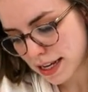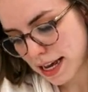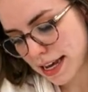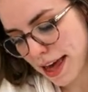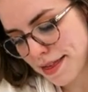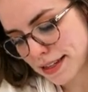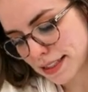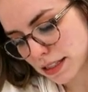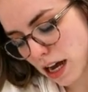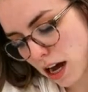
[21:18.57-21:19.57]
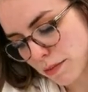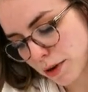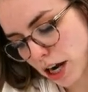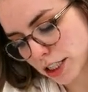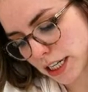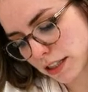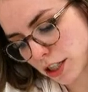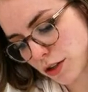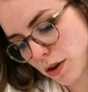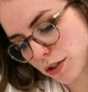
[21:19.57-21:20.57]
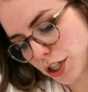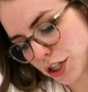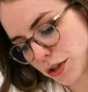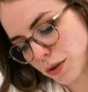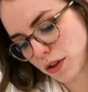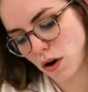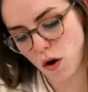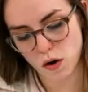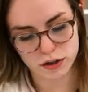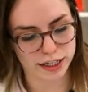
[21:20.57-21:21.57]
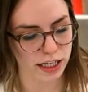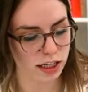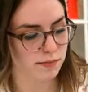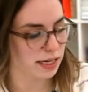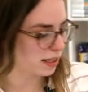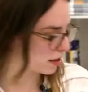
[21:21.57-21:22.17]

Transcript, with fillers: Again, this uh, Project 202, the whole curriculum is